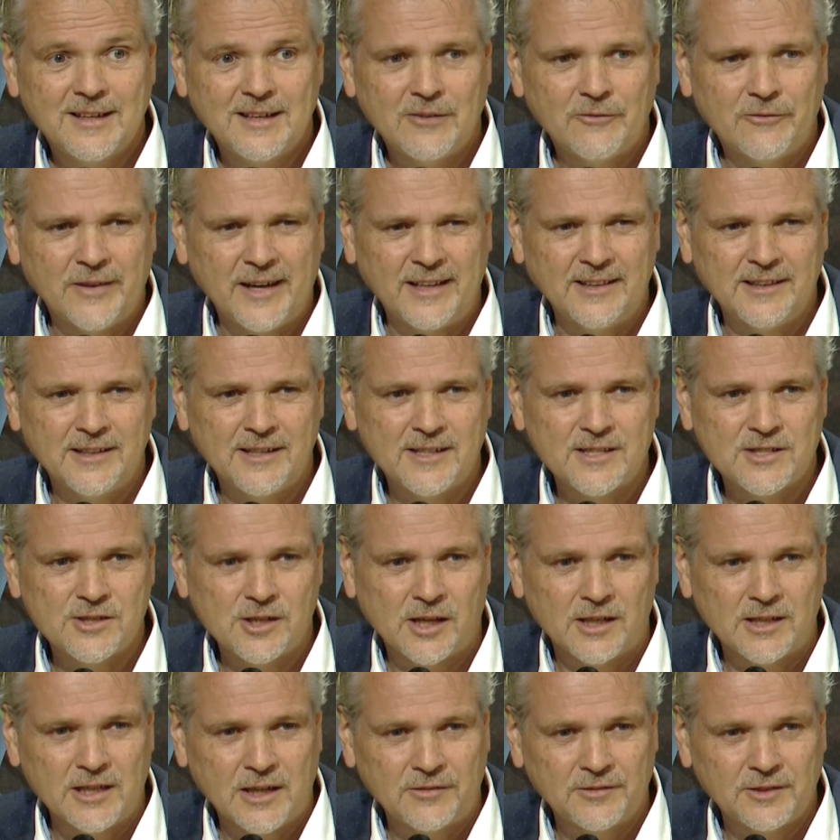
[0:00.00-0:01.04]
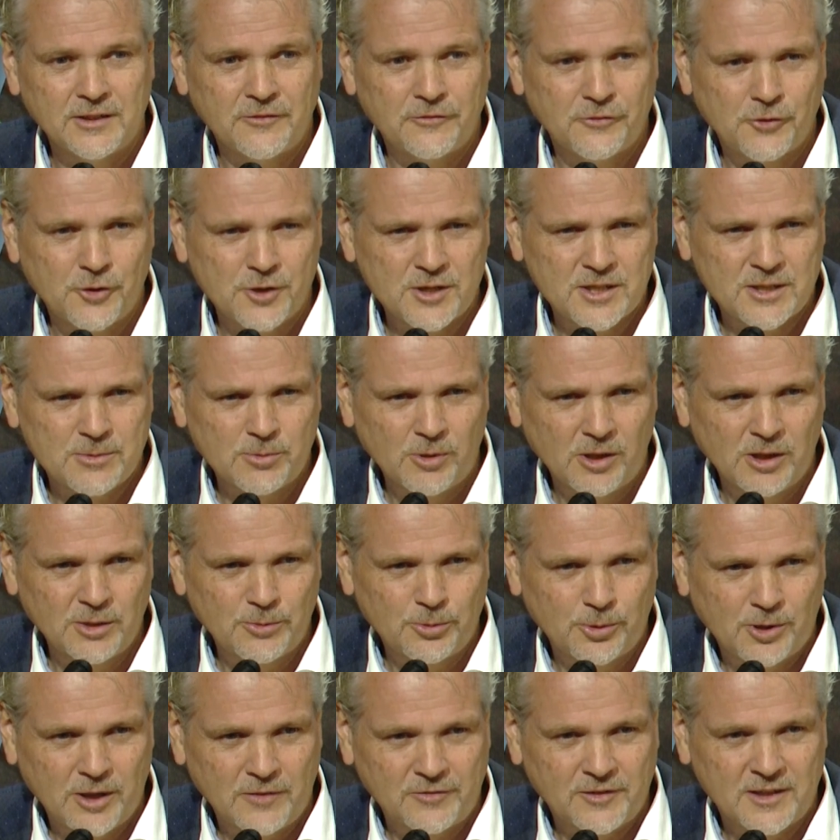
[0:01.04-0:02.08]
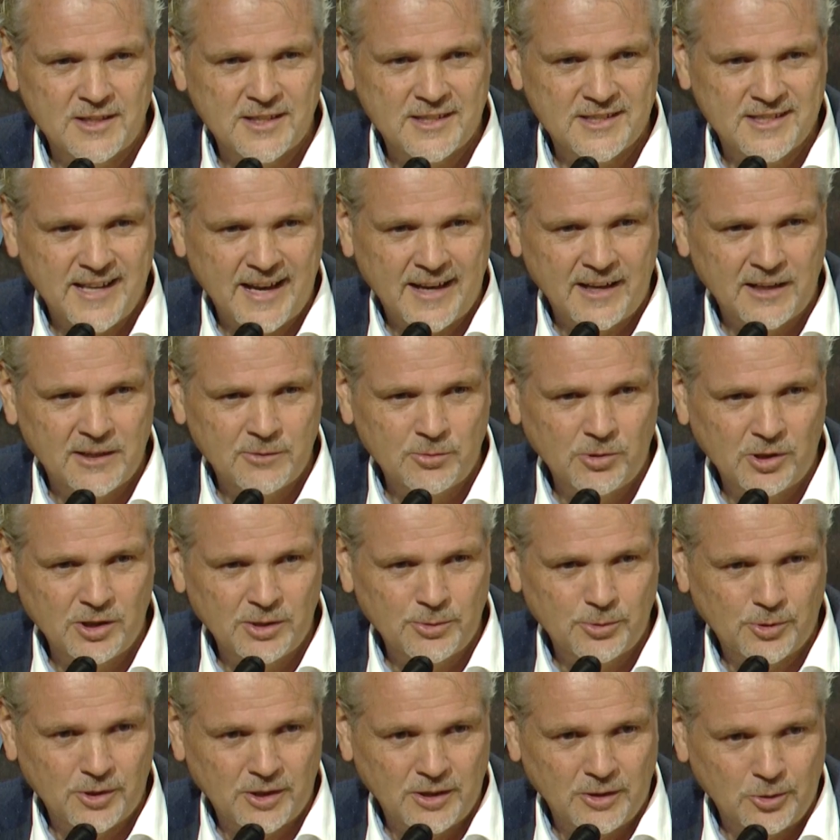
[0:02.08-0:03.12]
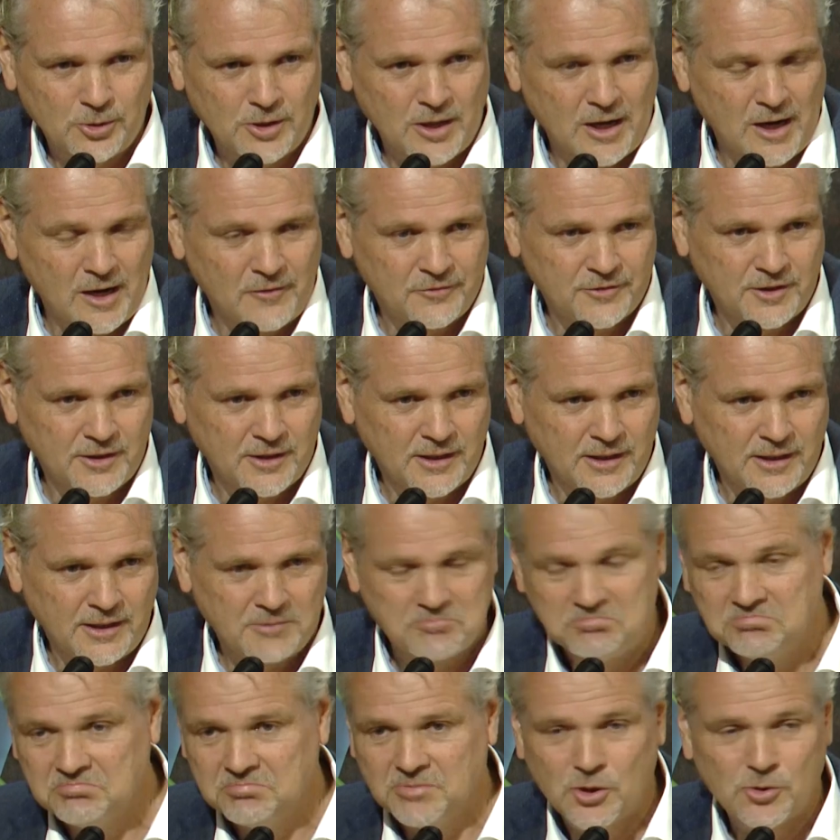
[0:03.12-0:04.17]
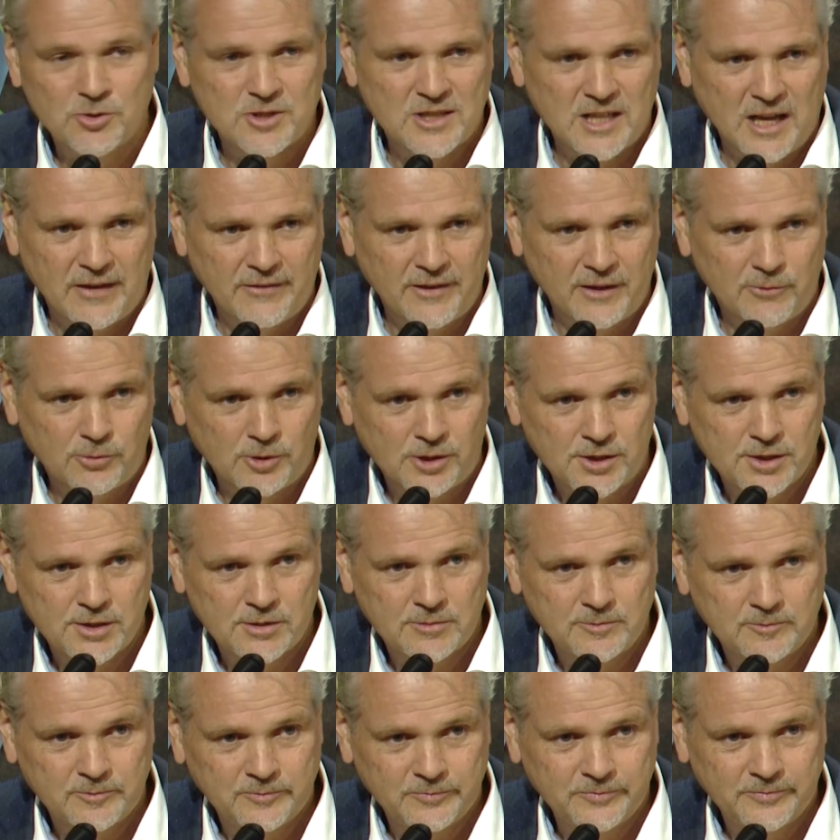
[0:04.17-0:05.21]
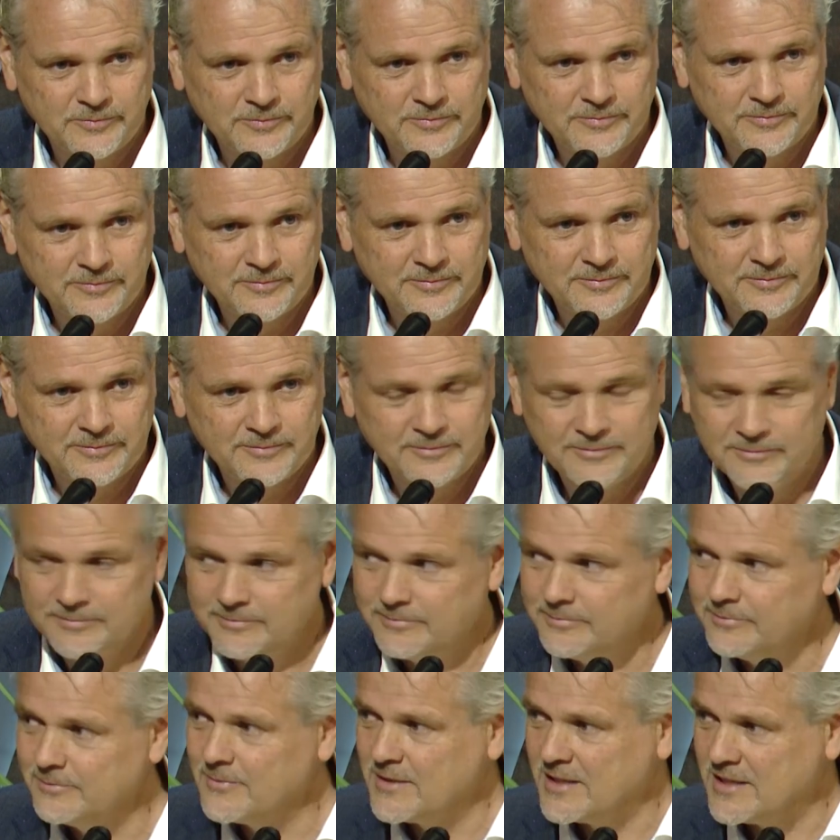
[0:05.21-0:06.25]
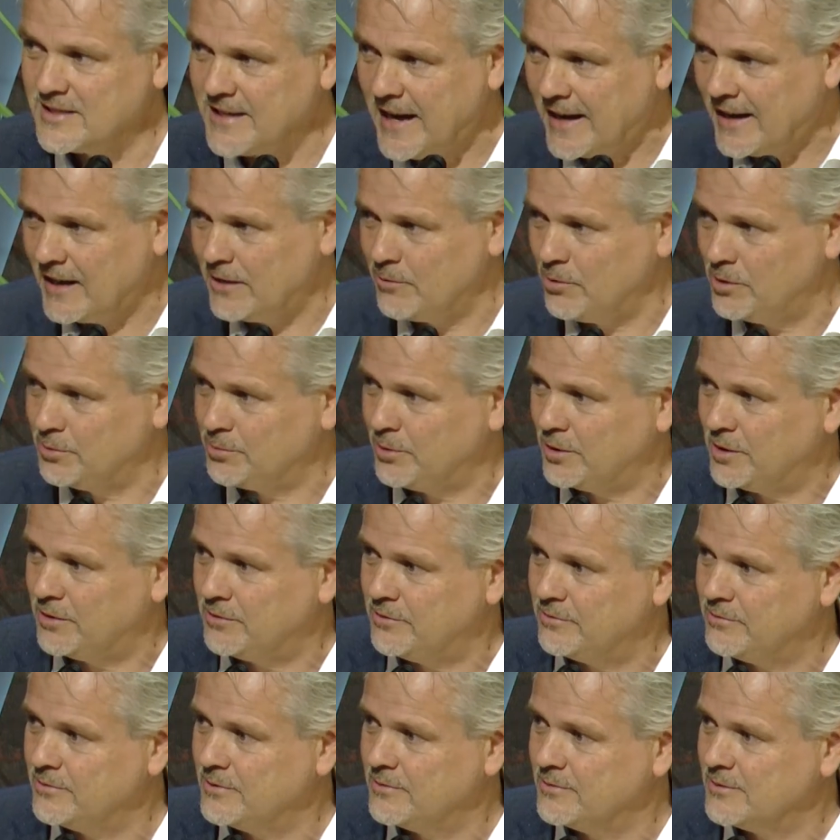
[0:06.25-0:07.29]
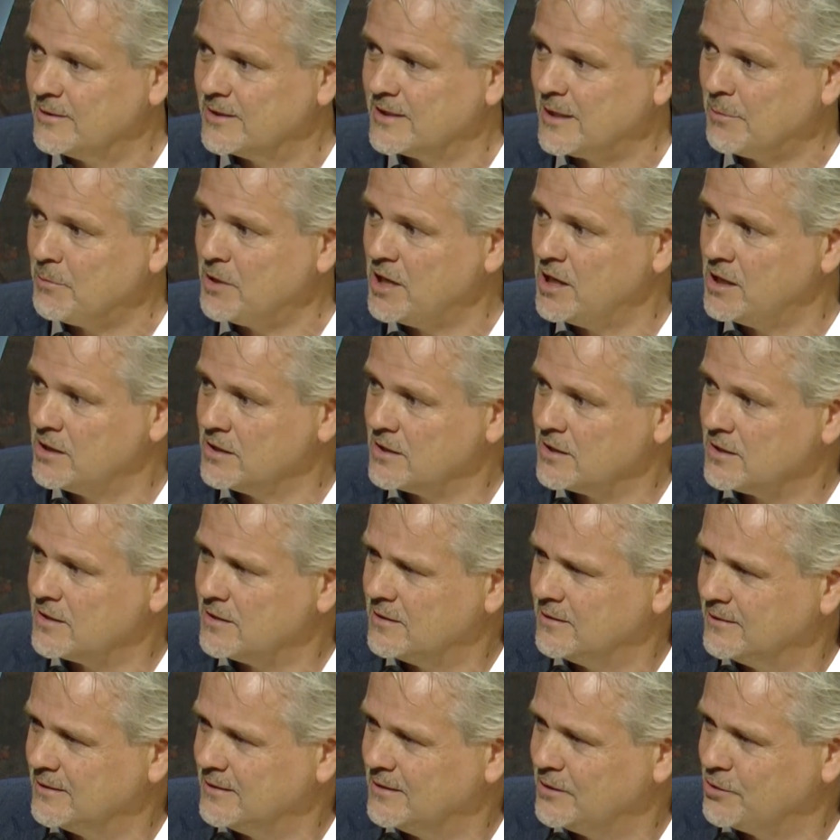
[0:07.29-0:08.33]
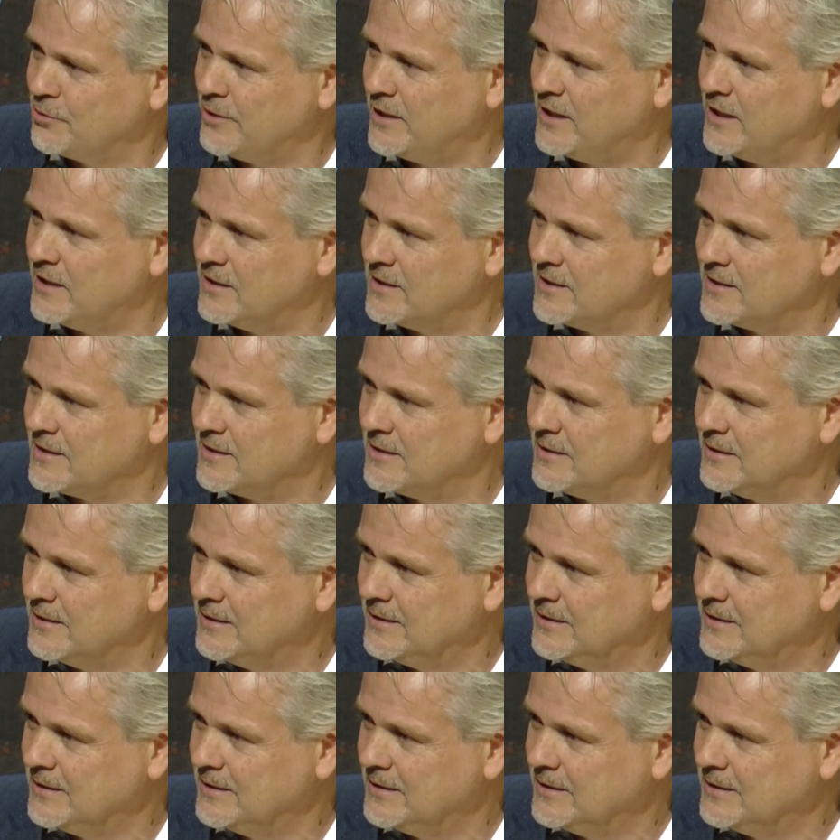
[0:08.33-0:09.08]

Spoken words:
When did it start? After the First World War, after the Second World War, or after the Yugoslavia wars? Second World War. Some years, treaties,